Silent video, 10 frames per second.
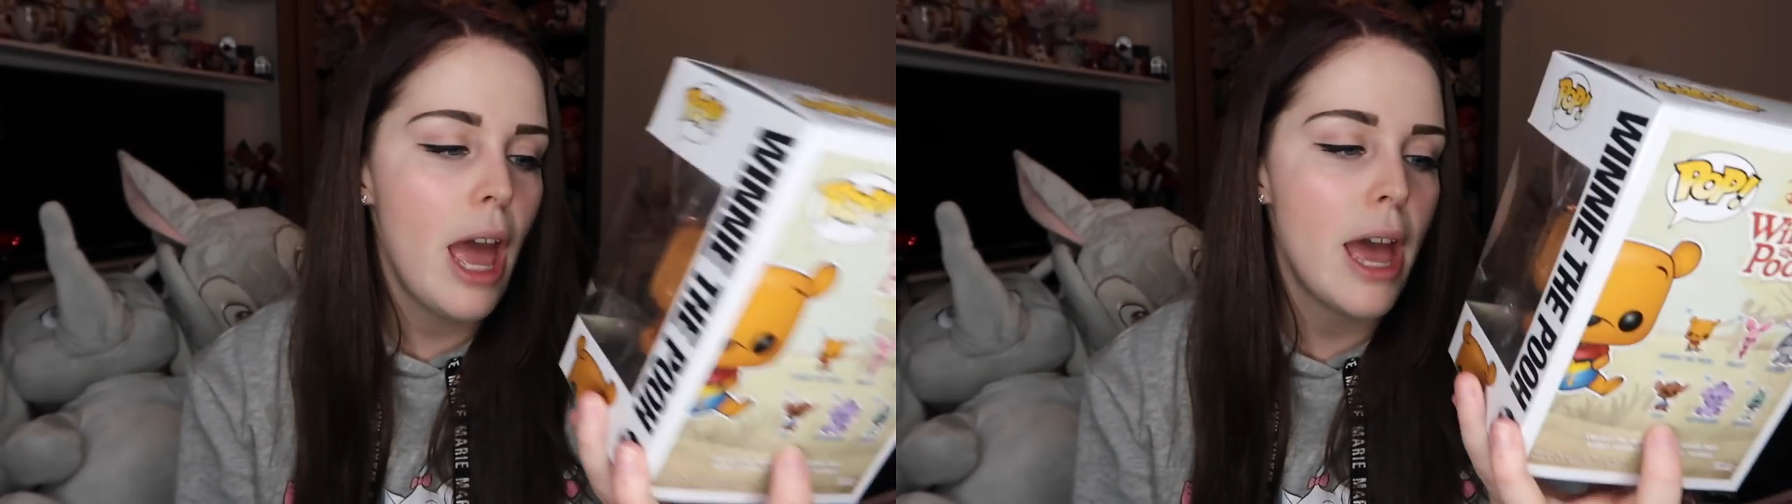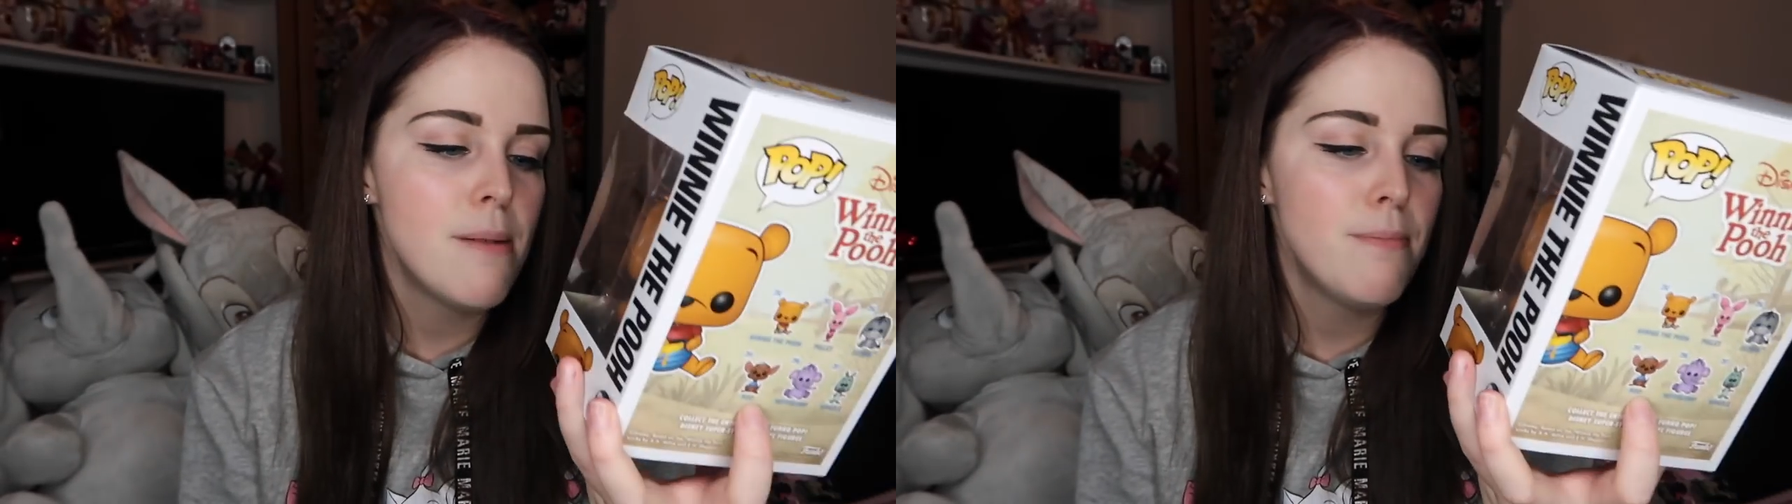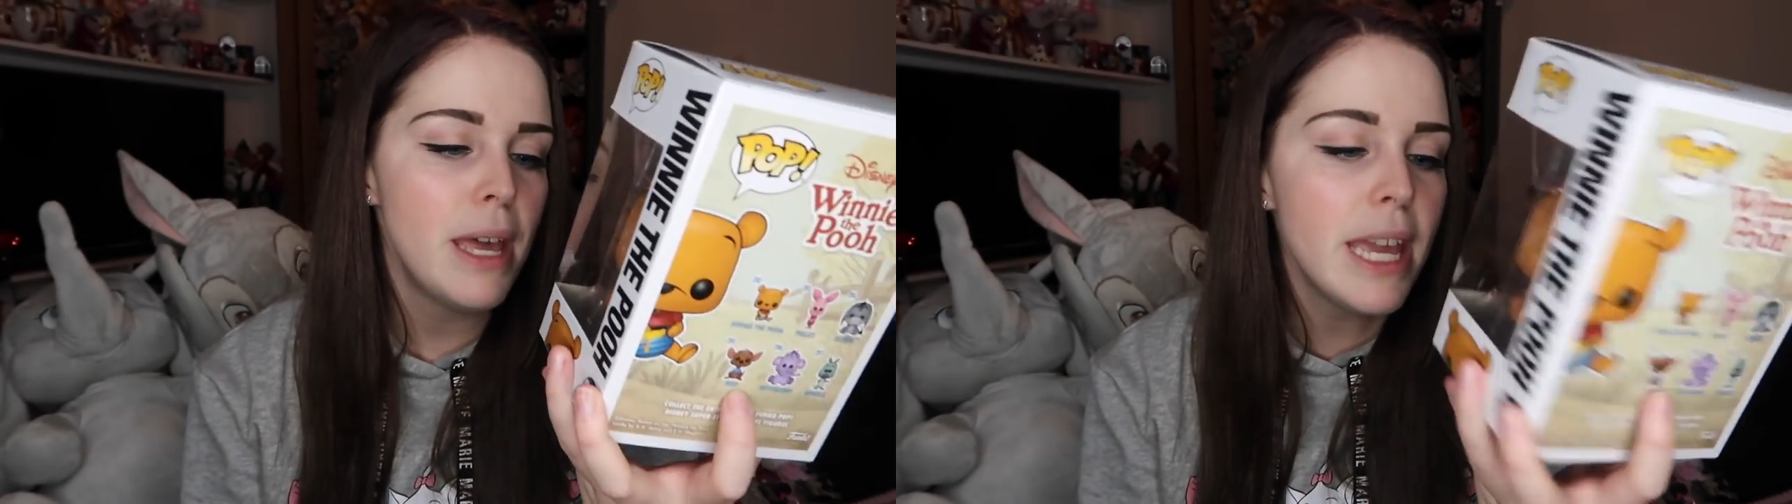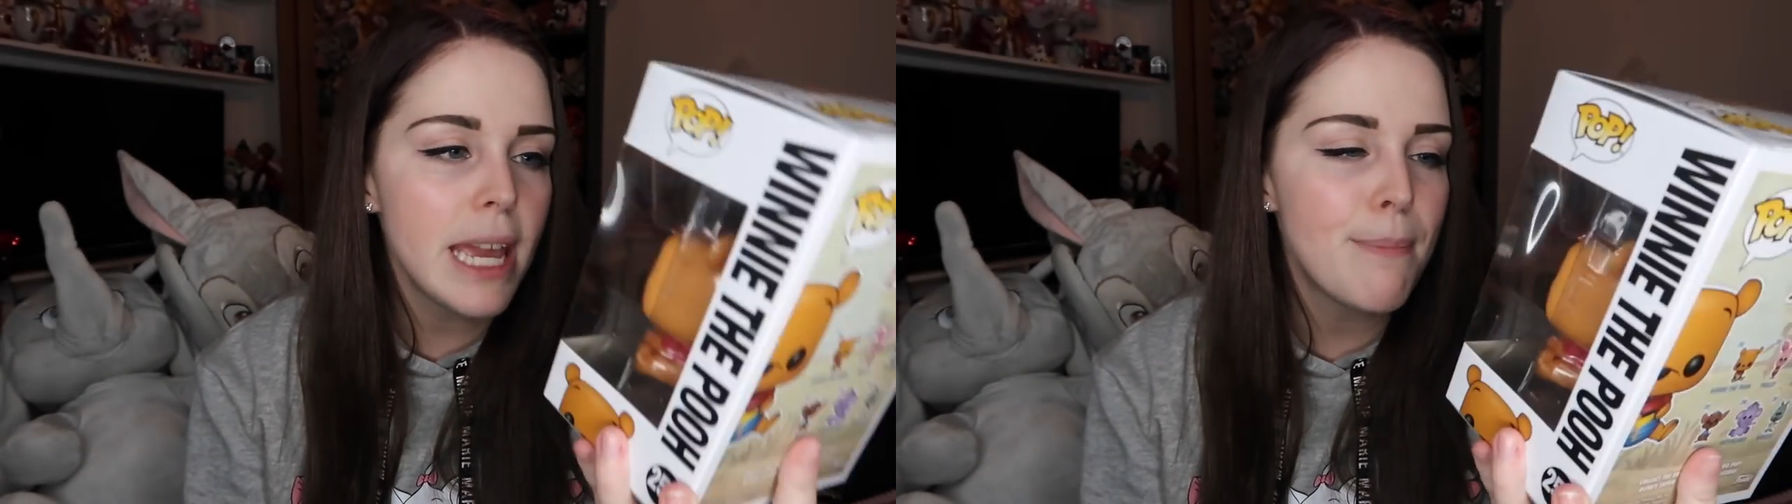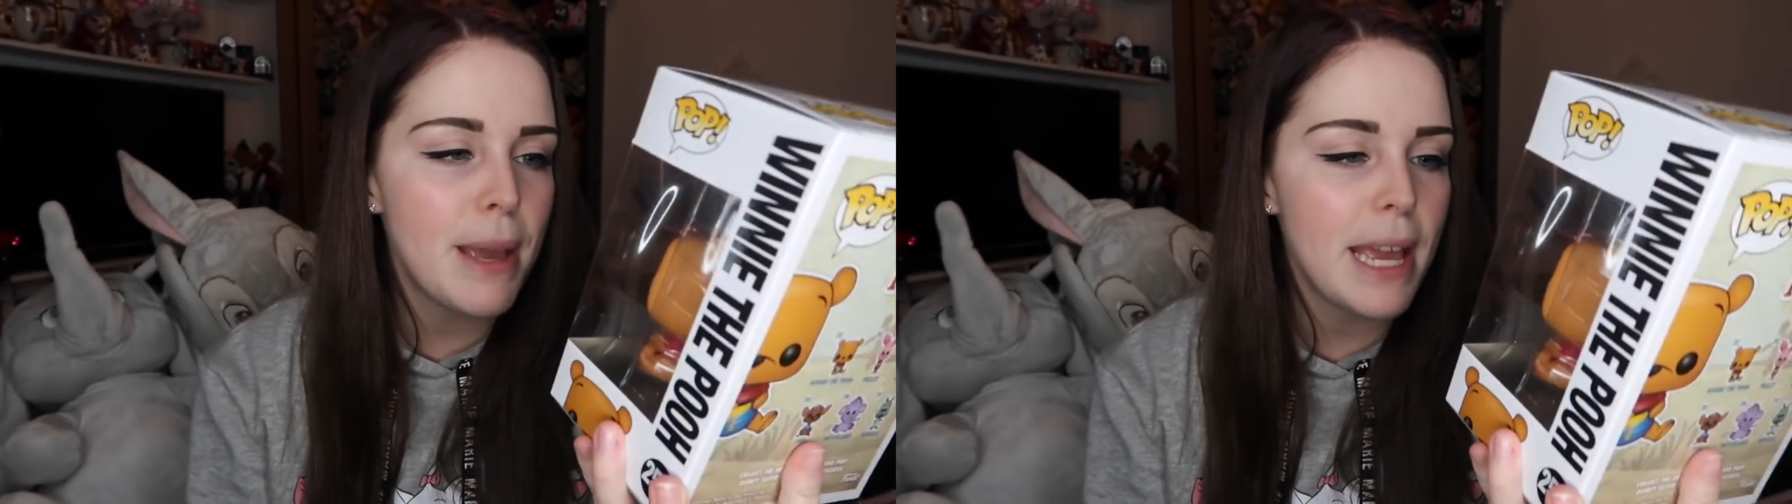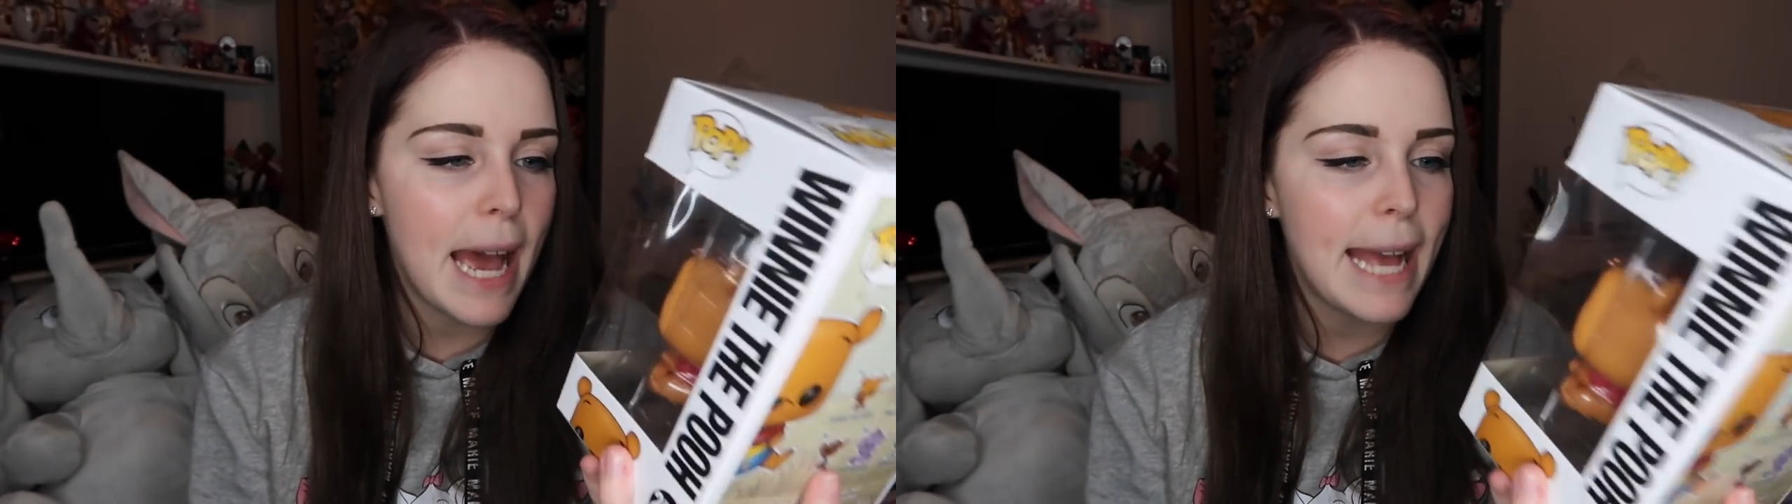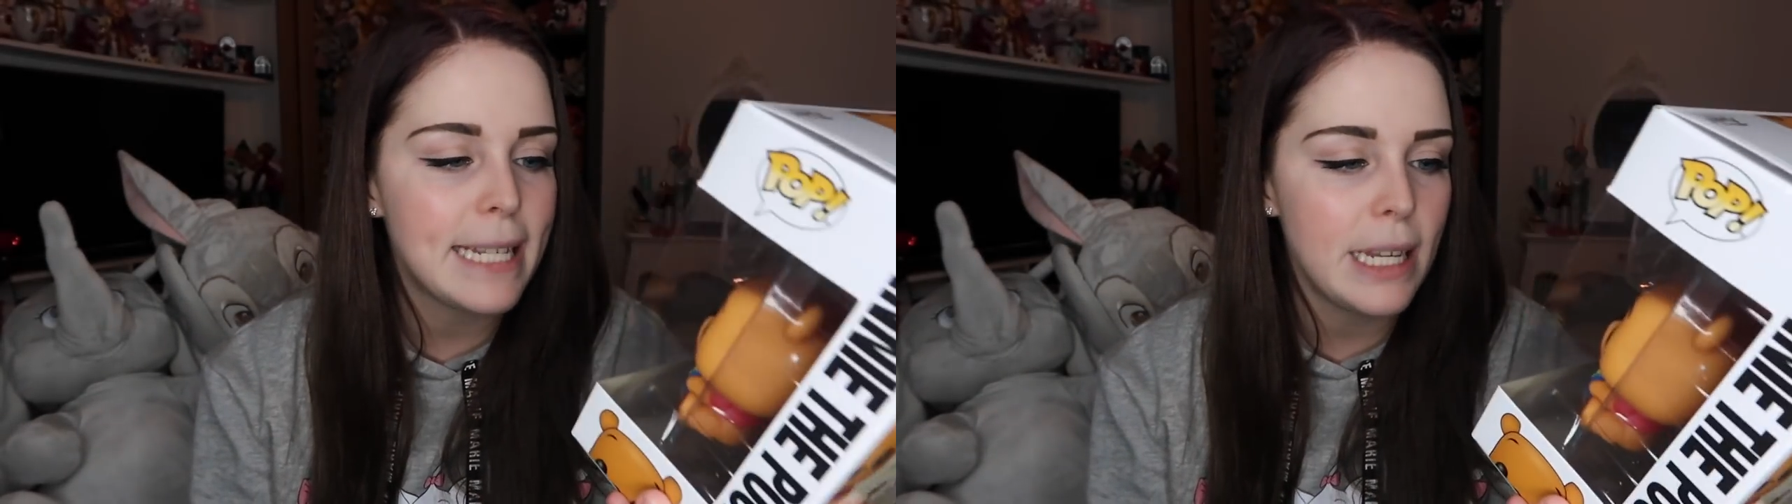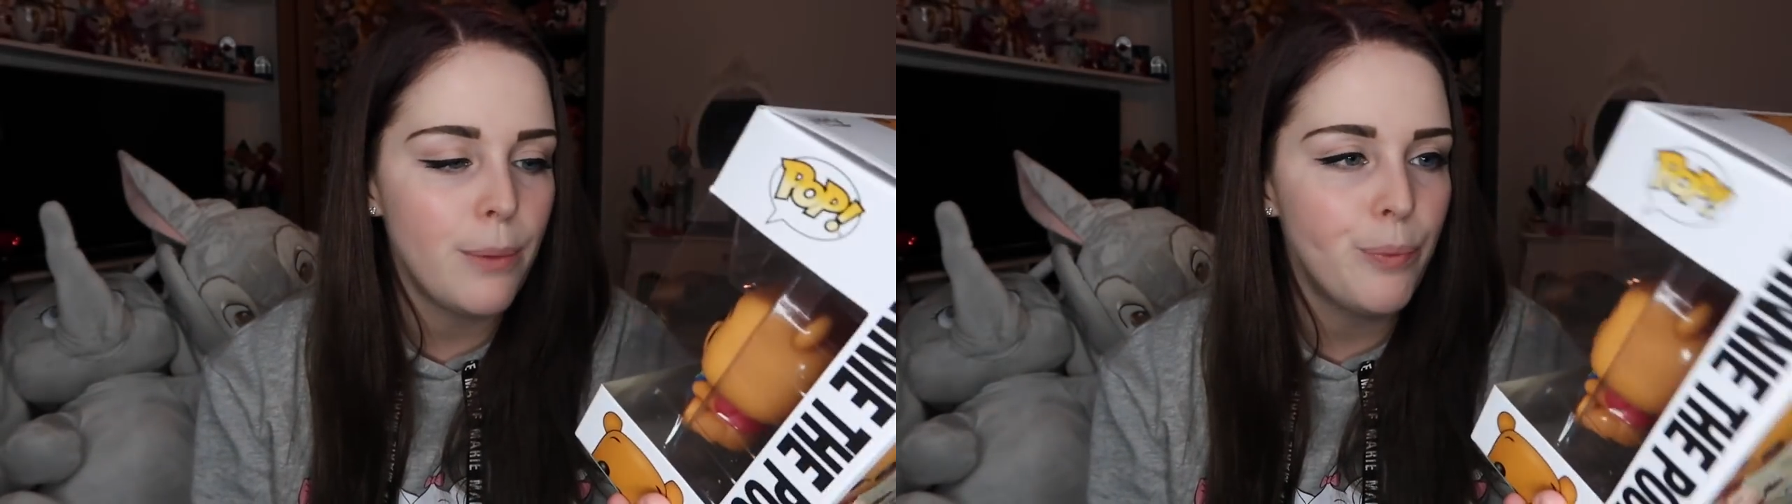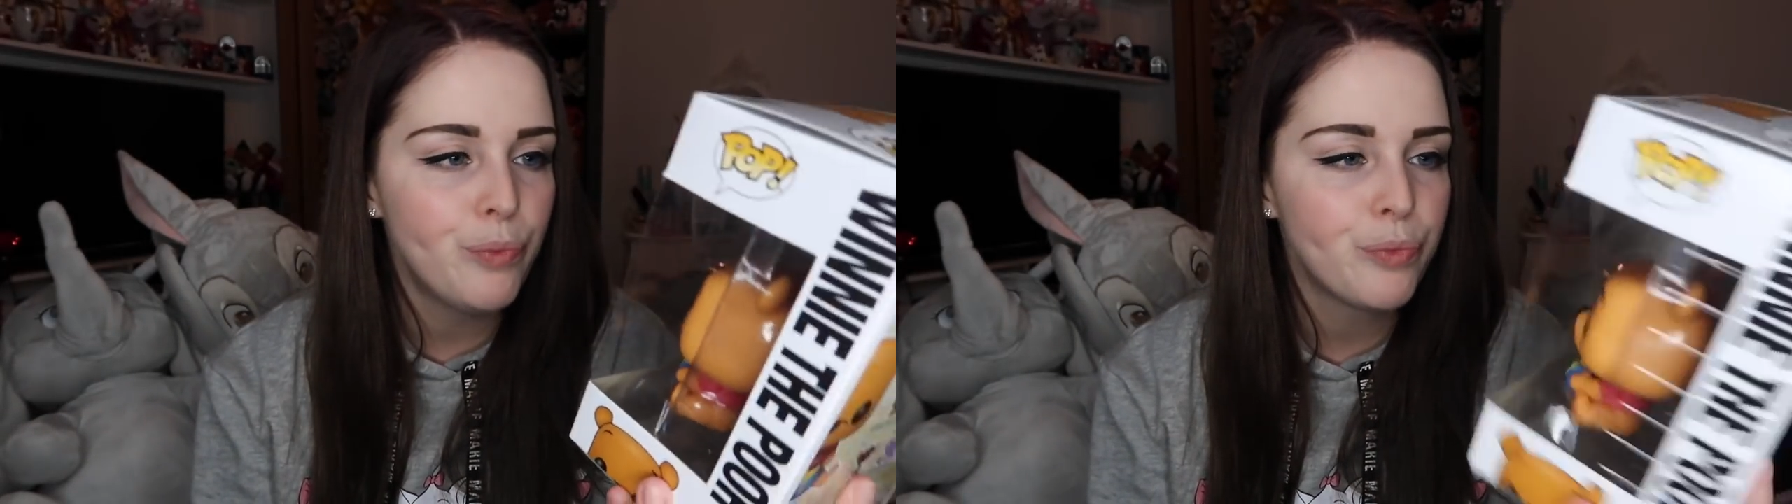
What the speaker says: But EMP had him,